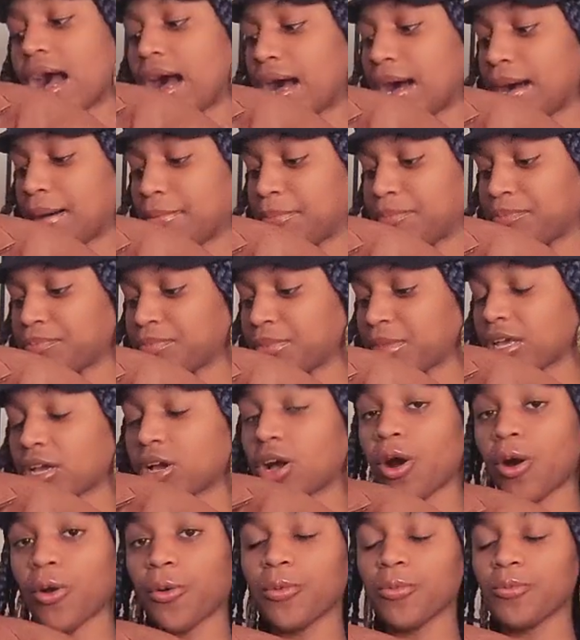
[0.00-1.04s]
Um,
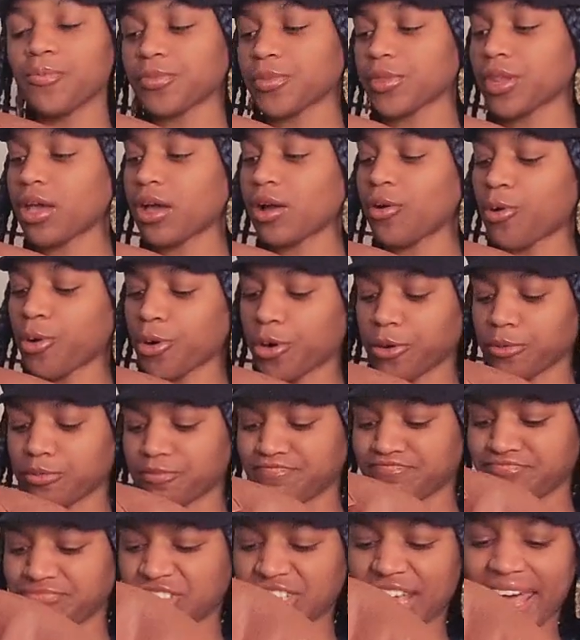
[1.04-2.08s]
coat or
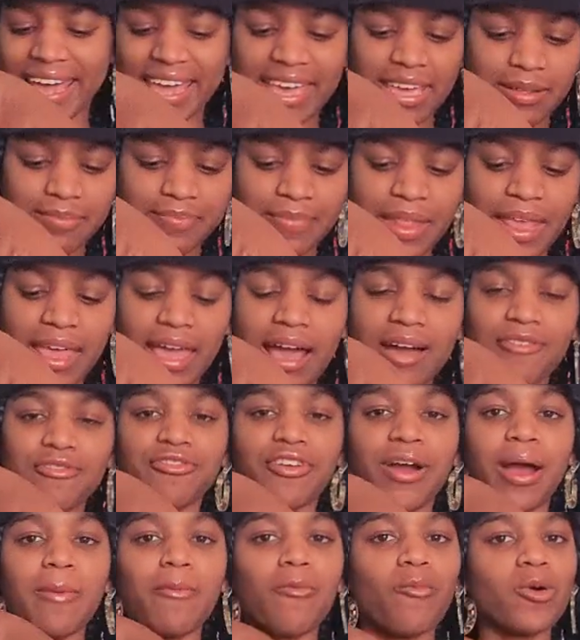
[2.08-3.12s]
jacket
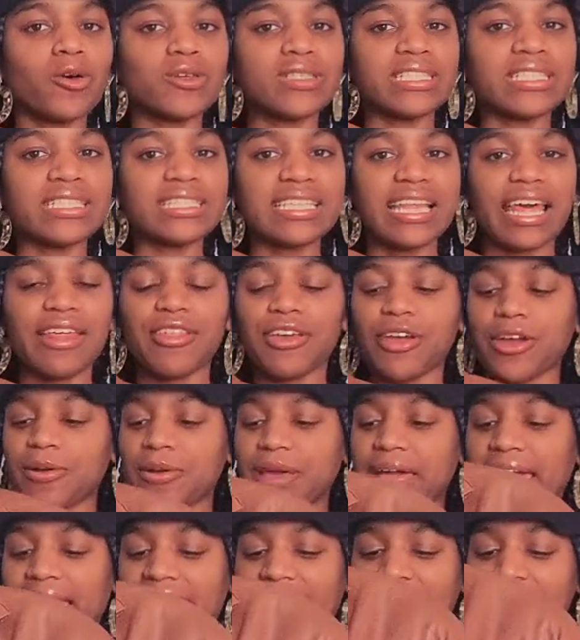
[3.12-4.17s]
from Wilson's Leather,
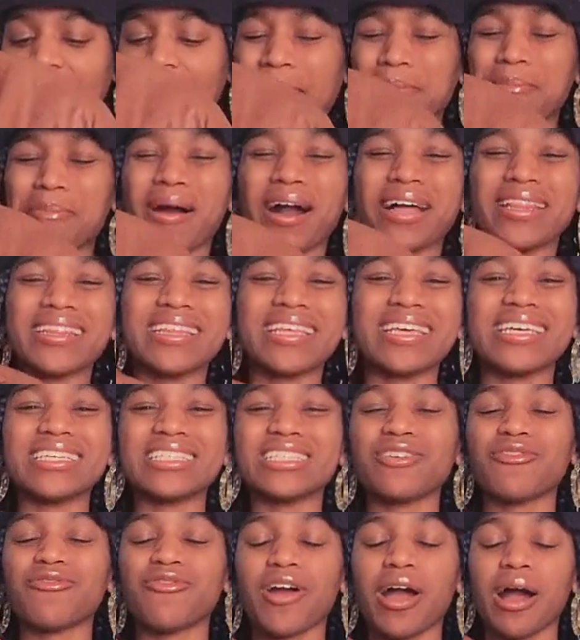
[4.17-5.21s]
and I bought
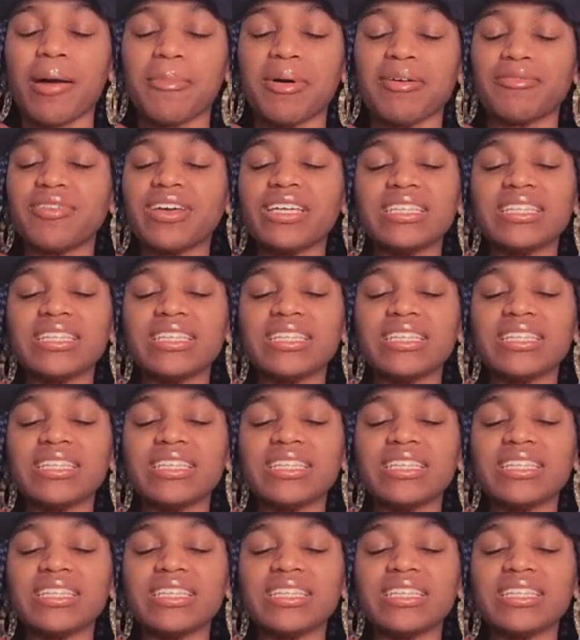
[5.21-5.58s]
this from a